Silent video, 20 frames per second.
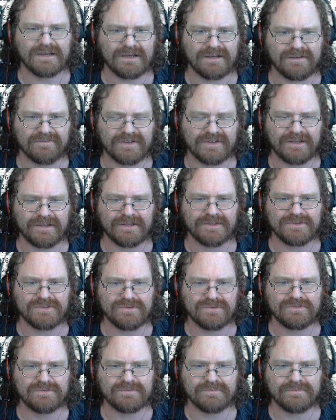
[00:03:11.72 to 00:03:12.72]

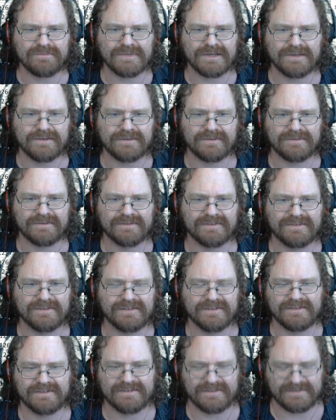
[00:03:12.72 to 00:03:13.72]
Volume
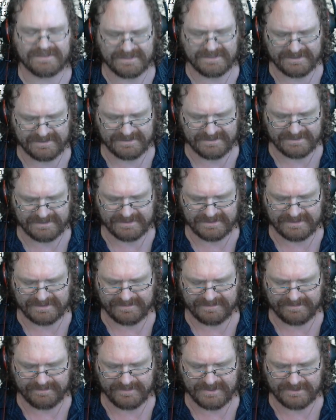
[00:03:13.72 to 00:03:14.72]
in
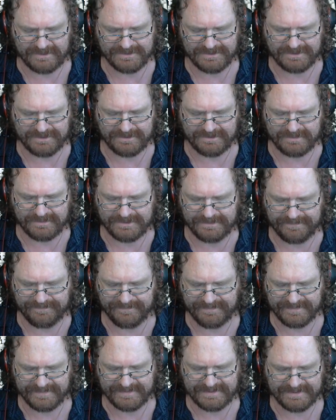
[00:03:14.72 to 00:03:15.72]
meters cubed.
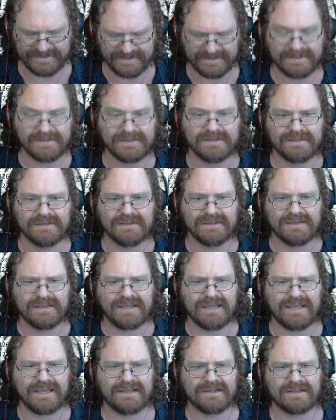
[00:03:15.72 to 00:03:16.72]

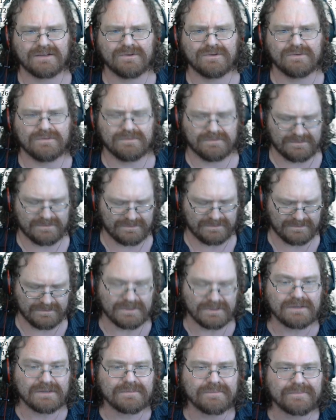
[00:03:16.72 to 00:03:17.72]
And
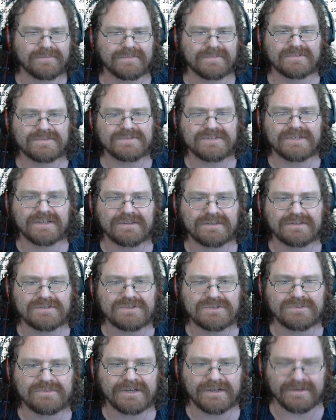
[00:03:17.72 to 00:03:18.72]
was that
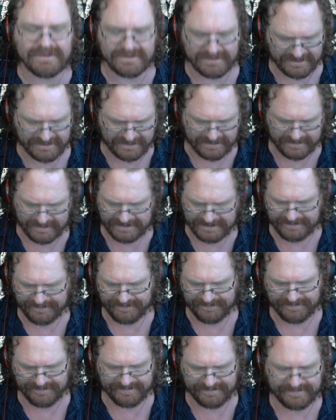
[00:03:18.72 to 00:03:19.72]
squared cubed?
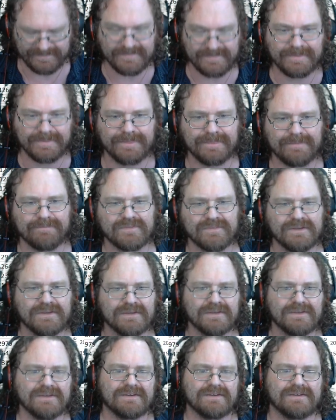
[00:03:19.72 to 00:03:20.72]

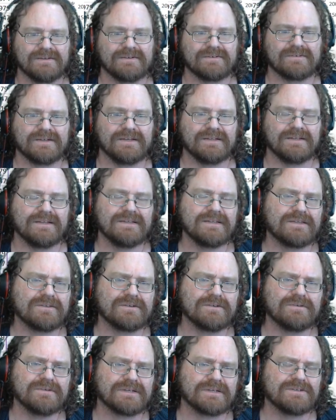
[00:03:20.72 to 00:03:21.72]
All right, another
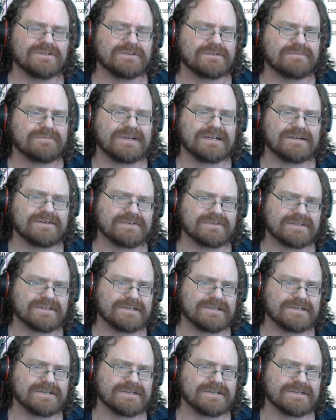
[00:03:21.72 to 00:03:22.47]
quick note about